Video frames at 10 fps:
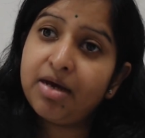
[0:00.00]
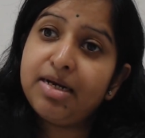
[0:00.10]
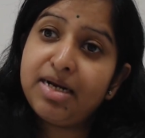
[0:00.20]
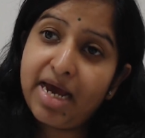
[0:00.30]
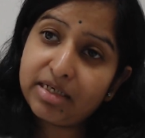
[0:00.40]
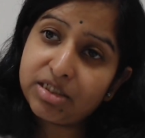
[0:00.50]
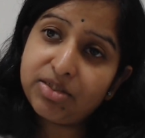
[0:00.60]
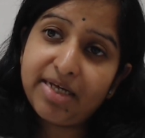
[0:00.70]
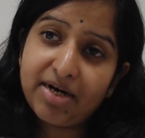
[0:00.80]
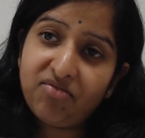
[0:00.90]
Next,
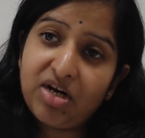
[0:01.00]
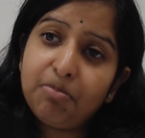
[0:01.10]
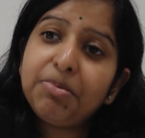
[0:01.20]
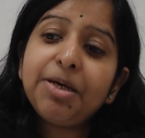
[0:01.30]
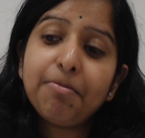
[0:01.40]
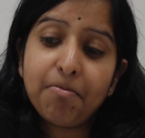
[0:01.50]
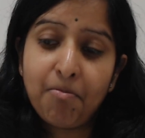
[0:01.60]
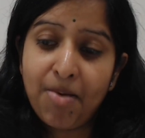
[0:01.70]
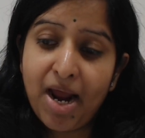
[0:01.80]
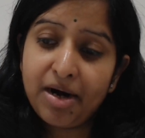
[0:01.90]
there will be
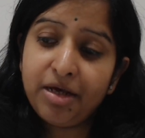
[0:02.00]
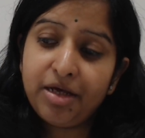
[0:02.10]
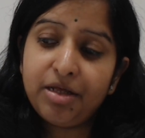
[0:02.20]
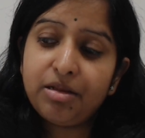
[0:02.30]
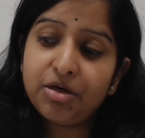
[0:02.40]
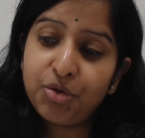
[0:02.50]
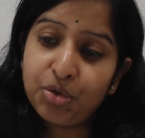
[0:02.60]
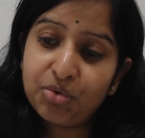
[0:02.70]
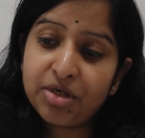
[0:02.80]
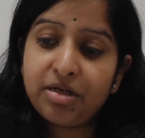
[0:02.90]
blood in the
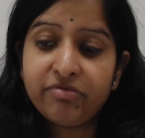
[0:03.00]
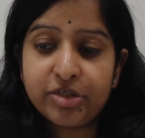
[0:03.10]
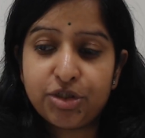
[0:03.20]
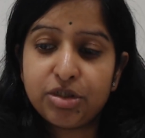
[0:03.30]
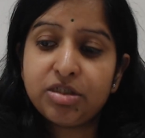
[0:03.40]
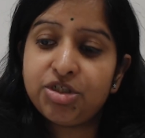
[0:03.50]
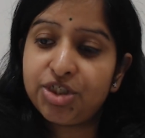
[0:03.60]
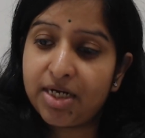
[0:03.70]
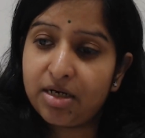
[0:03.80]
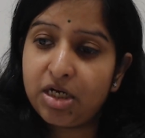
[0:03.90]
urine, which is
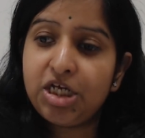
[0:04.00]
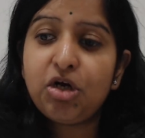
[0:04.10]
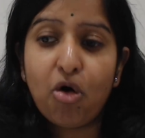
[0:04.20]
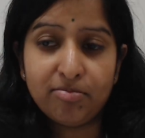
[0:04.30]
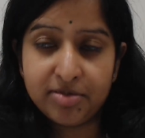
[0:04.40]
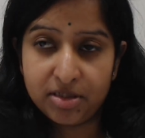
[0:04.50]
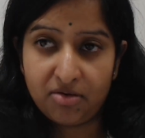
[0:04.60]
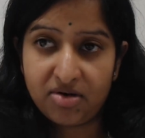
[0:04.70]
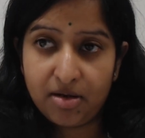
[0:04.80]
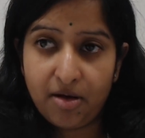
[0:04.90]
generally
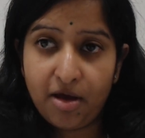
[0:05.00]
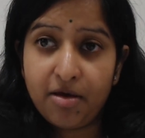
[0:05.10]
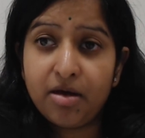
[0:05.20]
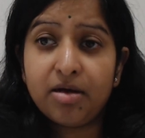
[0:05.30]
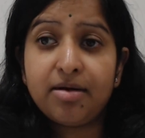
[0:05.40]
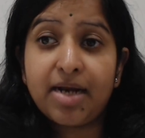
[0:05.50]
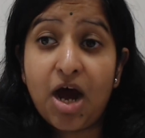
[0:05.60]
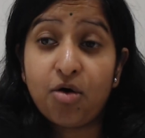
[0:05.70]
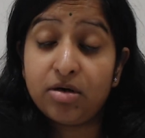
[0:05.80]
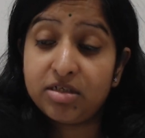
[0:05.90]
observed.
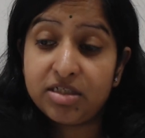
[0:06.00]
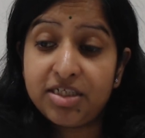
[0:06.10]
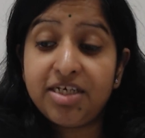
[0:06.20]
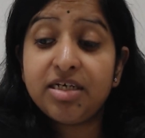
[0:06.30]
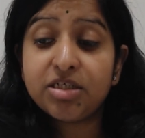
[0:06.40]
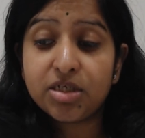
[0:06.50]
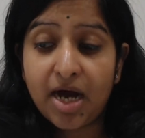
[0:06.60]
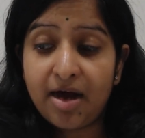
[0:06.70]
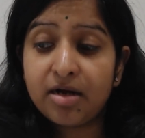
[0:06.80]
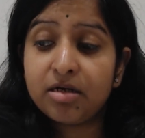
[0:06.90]
Now, these
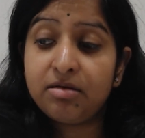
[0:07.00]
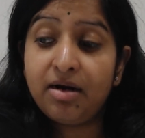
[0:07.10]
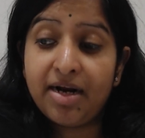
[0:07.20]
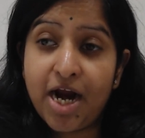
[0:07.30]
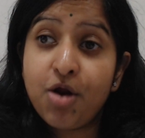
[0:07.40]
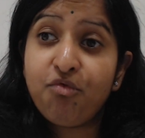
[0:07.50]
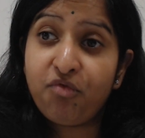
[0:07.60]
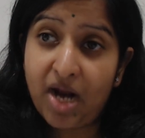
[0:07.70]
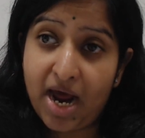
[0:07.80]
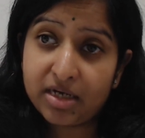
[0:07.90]
are the red
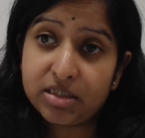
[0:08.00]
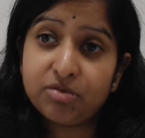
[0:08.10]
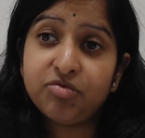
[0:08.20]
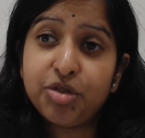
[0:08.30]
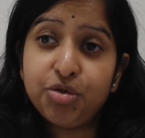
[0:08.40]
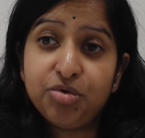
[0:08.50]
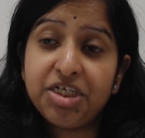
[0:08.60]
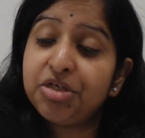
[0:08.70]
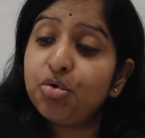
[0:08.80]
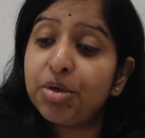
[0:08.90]
flags which you
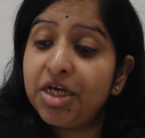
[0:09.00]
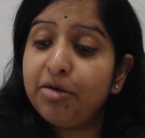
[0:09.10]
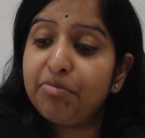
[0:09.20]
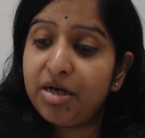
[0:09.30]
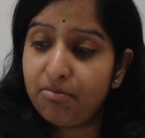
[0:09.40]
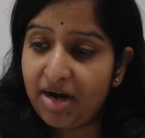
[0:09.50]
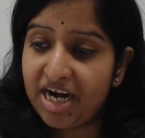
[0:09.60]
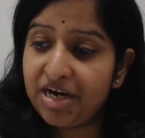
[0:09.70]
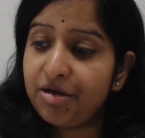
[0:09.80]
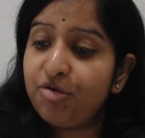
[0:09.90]
need to keep in
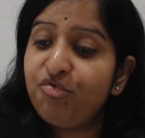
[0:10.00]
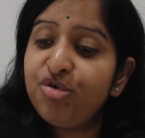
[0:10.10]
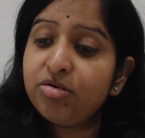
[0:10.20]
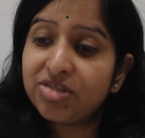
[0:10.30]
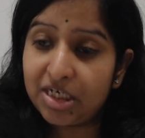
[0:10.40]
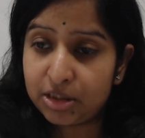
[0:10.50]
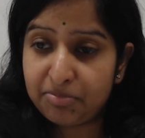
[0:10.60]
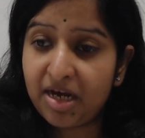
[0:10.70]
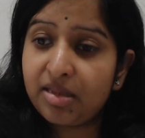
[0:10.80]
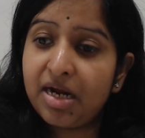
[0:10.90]
mind if you
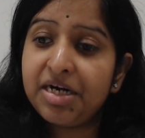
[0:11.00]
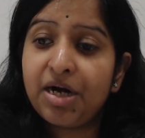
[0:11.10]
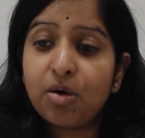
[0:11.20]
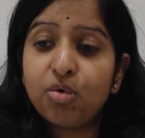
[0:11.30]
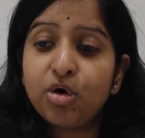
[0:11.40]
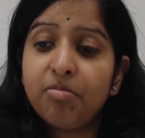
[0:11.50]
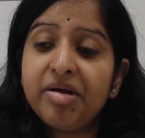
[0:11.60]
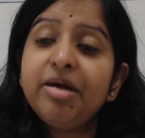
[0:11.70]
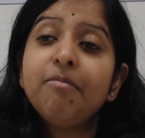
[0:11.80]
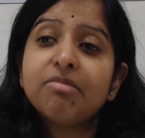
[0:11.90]
suspect that it could
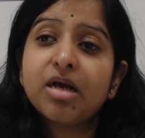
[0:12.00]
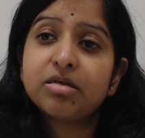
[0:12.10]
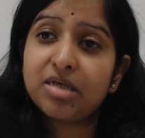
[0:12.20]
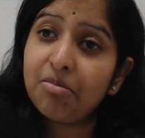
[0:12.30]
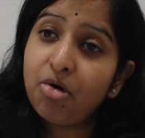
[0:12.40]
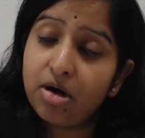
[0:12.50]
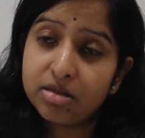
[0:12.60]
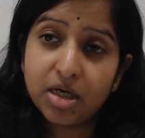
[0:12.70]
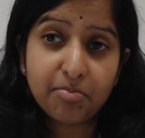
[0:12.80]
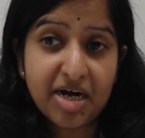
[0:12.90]
be some
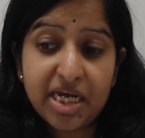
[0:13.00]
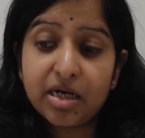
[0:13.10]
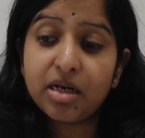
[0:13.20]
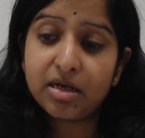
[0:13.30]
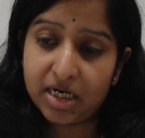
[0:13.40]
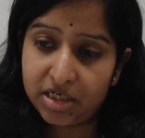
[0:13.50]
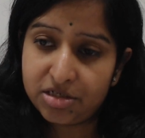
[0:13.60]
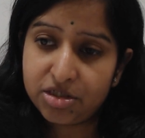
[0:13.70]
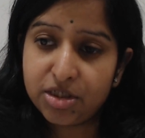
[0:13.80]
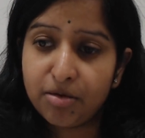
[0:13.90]
other medical
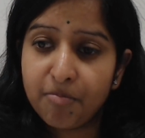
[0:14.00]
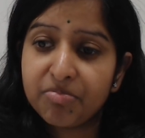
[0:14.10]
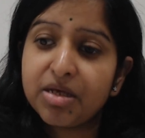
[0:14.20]
condition.